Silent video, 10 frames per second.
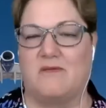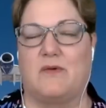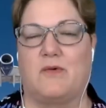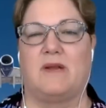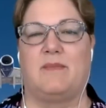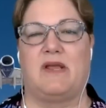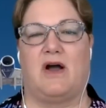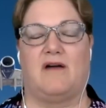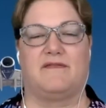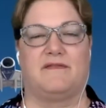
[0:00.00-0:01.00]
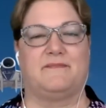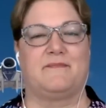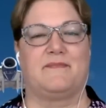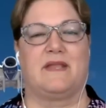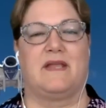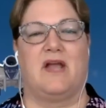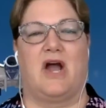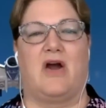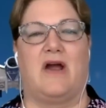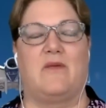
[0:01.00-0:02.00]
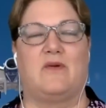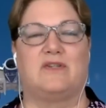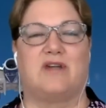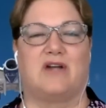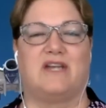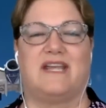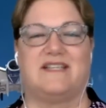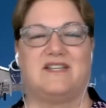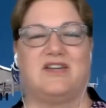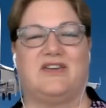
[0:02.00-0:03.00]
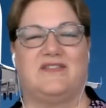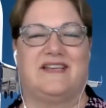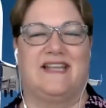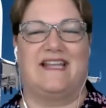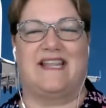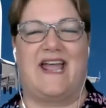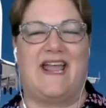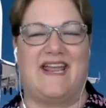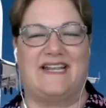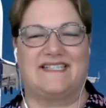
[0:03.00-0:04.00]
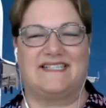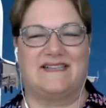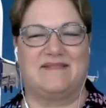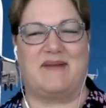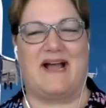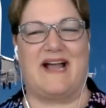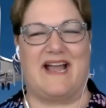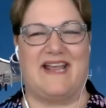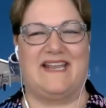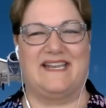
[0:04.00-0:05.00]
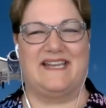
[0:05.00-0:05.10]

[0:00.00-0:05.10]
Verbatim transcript: week we're going to be off. All right. We'll talk to you again soon. Thanks. Bye-bye. Bye.